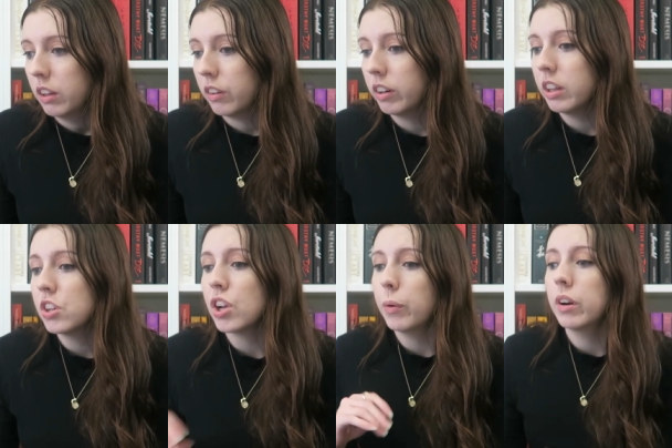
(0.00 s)
They're really
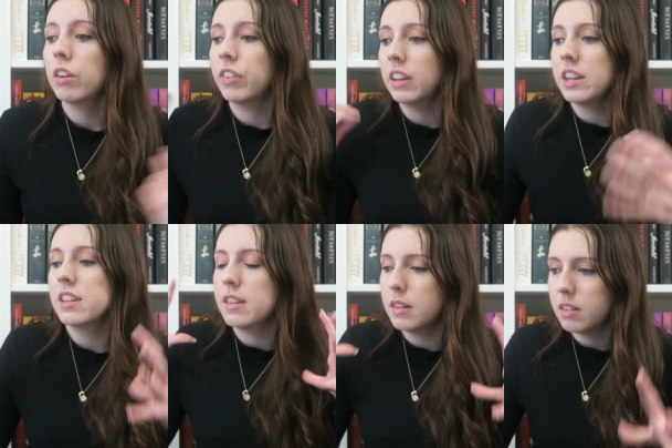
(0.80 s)
showing off
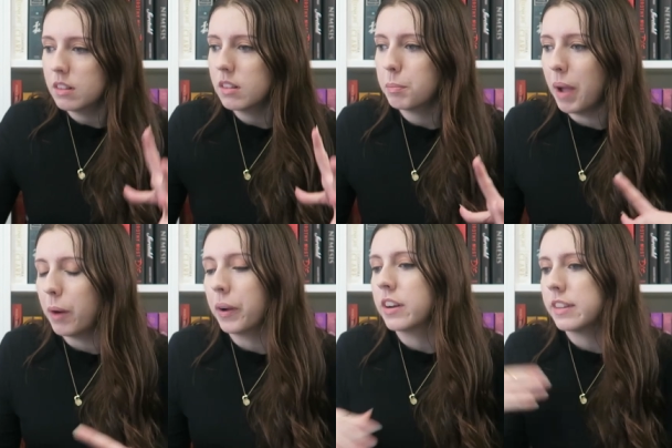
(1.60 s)
Alina's power here.